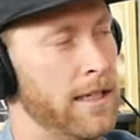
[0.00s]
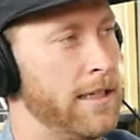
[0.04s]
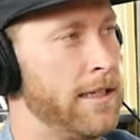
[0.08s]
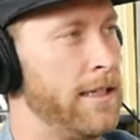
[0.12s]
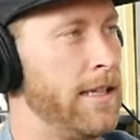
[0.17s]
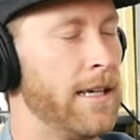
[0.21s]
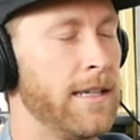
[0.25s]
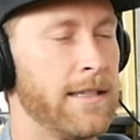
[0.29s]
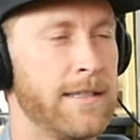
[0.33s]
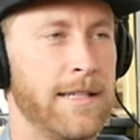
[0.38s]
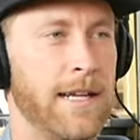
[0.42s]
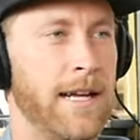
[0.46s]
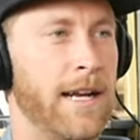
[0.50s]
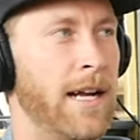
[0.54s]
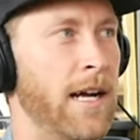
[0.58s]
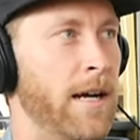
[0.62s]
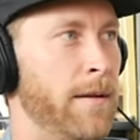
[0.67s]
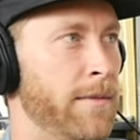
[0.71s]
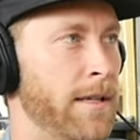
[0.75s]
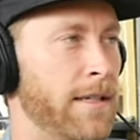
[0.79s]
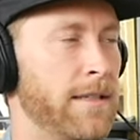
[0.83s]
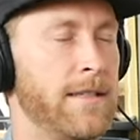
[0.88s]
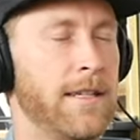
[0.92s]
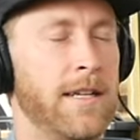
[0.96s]
Get a
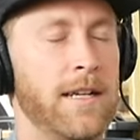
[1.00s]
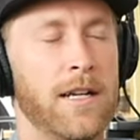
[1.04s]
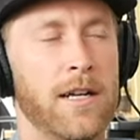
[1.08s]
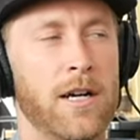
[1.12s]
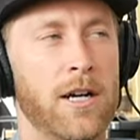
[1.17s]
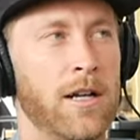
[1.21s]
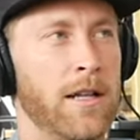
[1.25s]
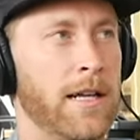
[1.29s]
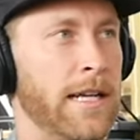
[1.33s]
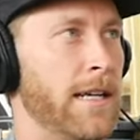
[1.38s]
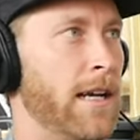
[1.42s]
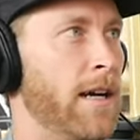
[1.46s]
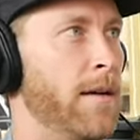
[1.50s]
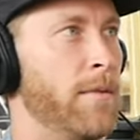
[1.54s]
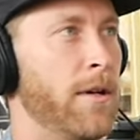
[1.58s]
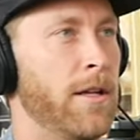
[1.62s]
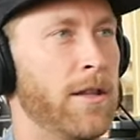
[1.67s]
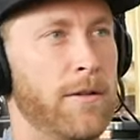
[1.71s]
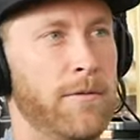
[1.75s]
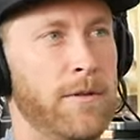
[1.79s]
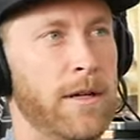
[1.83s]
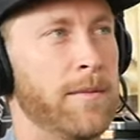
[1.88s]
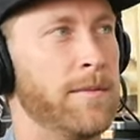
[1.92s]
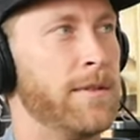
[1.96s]
setup. Next thing you know, like, I'm on
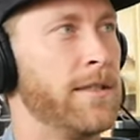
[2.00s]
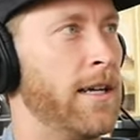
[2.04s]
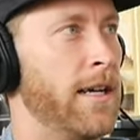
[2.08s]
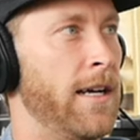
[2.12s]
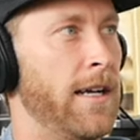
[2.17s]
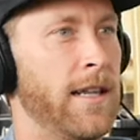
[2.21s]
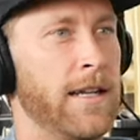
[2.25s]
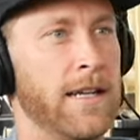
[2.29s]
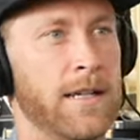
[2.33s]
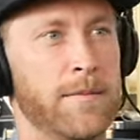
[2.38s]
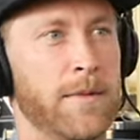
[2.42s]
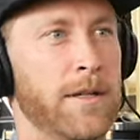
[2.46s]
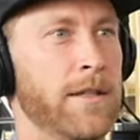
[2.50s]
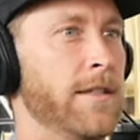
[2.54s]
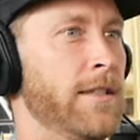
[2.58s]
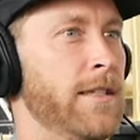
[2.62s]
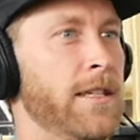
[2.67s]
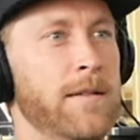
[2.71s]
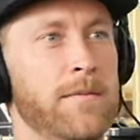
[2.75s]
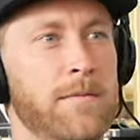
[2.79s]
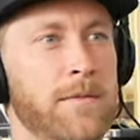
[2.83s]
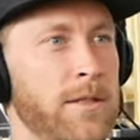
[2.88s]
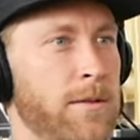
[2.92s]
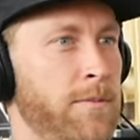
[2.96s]
the website, like, I'm on the
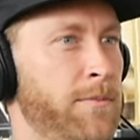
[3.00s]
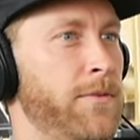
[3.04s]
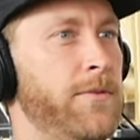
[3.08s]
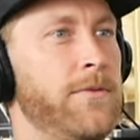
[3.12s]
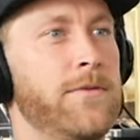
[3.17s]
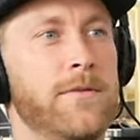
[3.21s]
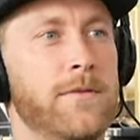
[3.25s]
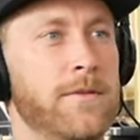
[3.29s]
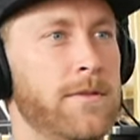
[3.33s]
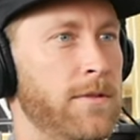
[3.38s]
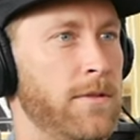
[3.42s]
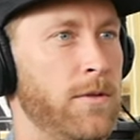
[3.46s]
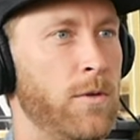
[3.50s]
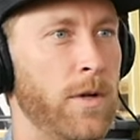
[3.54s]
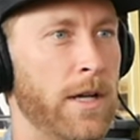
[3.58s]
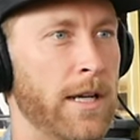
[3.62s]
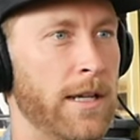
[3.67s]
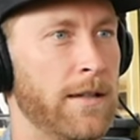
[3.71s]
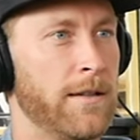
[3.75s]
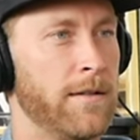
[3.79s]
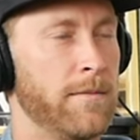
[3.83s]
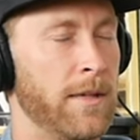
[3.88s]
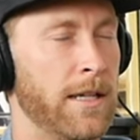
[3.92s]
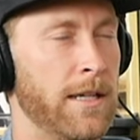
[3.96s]
team, just pff,
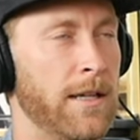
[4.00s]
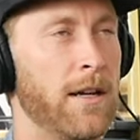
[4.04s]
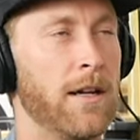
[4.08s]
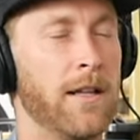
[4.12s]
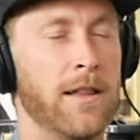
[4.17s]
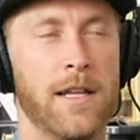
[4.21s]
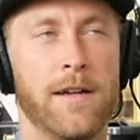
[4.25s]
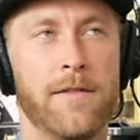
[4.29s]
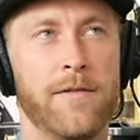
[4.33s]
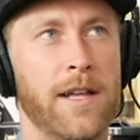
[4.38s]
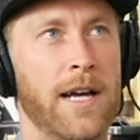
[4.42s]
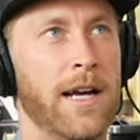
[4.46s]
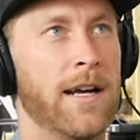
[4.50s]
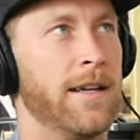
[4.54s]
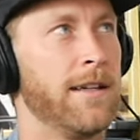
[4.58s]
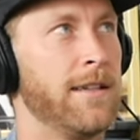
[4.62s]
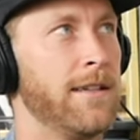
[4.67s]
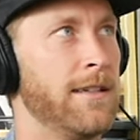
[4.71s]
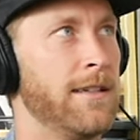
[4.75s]
quick. Like, oh, I love that.